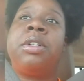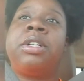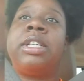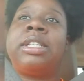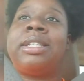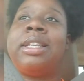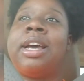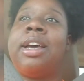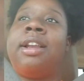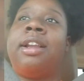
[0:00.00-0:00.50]
It's
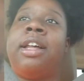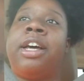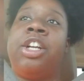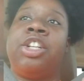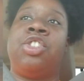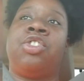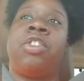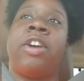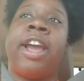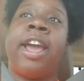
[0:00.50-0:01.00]
not a lot
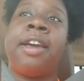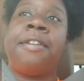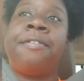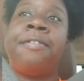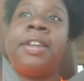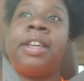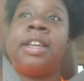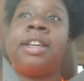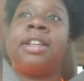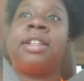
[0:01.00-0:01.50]
of
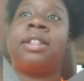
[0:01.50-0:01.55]
traffic,